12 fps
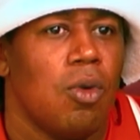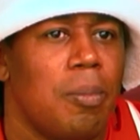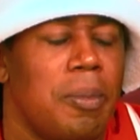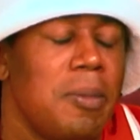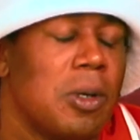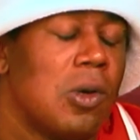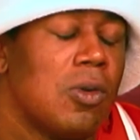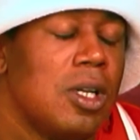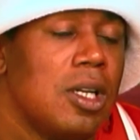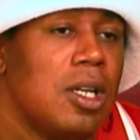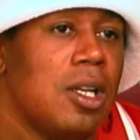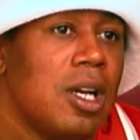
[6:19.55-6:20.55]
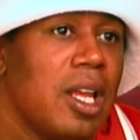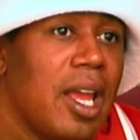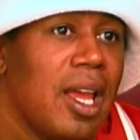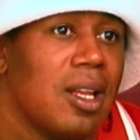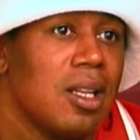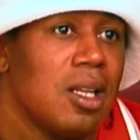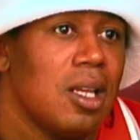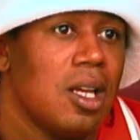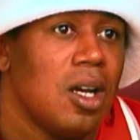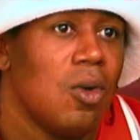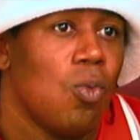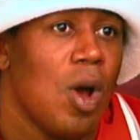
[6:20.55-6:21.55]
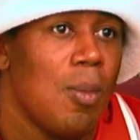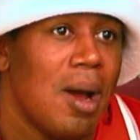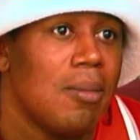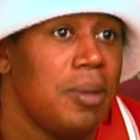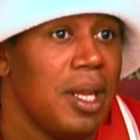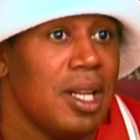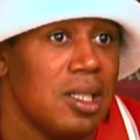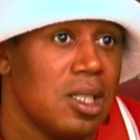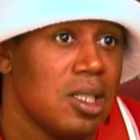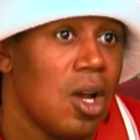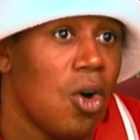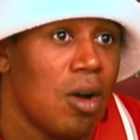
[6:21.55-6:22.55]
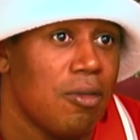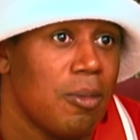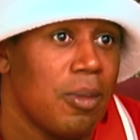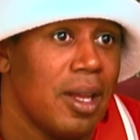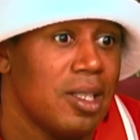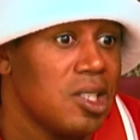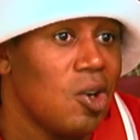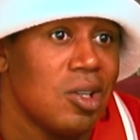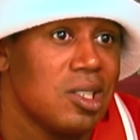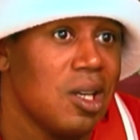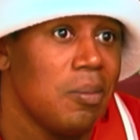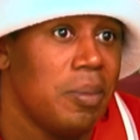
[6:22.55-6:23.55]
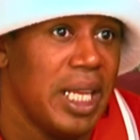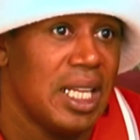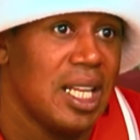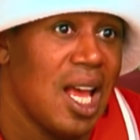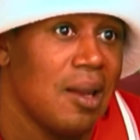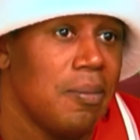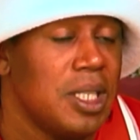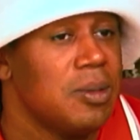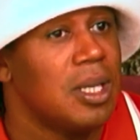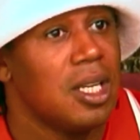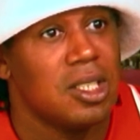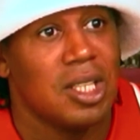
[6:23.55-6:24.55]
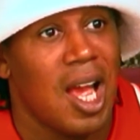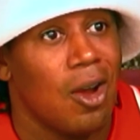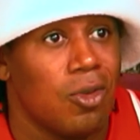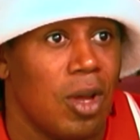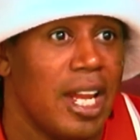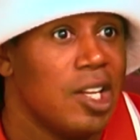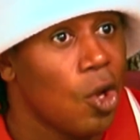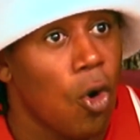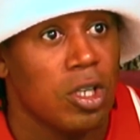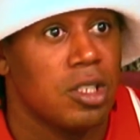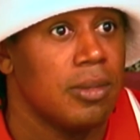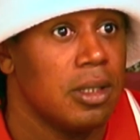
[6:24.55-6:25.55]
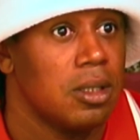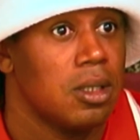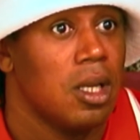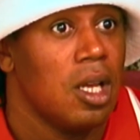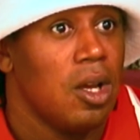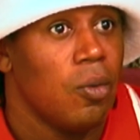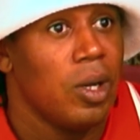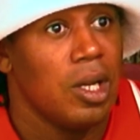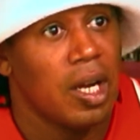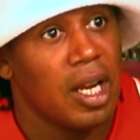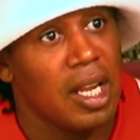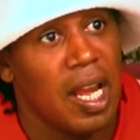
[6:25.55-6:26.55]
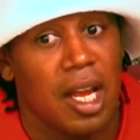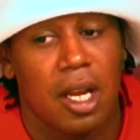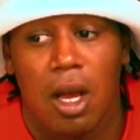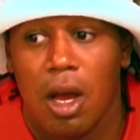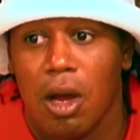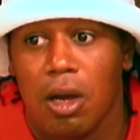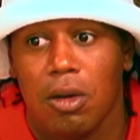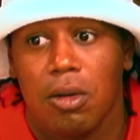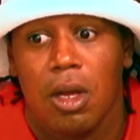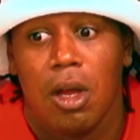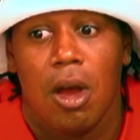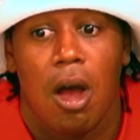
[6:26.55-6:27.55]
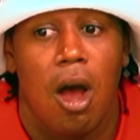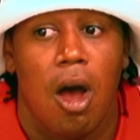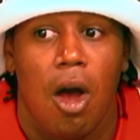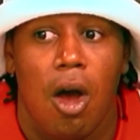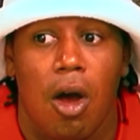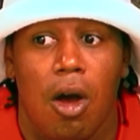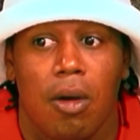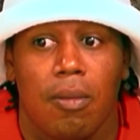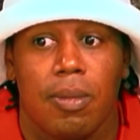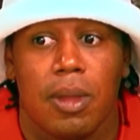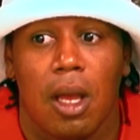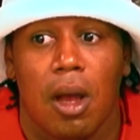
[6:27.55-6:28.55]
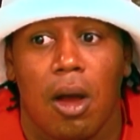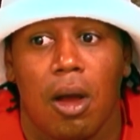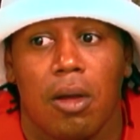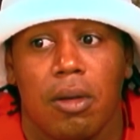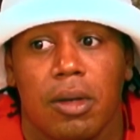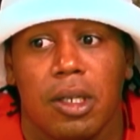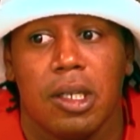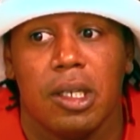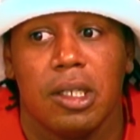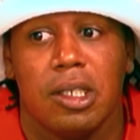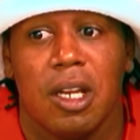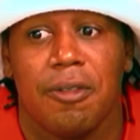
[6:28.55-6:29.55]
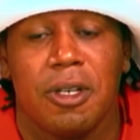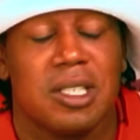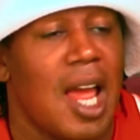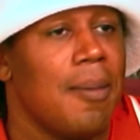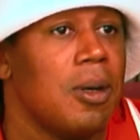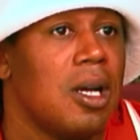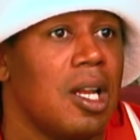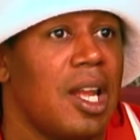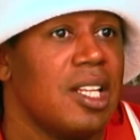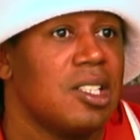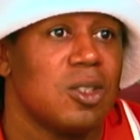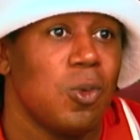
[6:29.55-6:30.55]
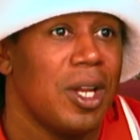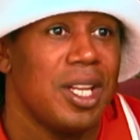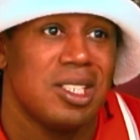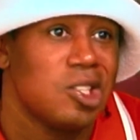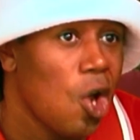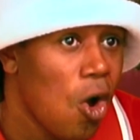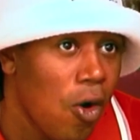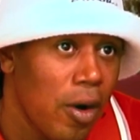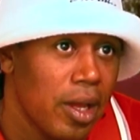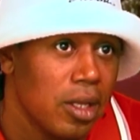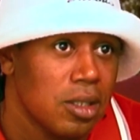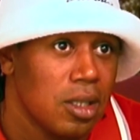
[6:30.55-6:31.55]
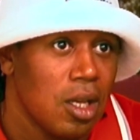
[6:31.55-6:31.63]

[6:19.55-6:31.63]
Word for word: what people don't look at where my business is going from there. It's going to a billion dollar business because now endorsements. We're looking at uh, uh, uh, different type of collections, whether it's toys,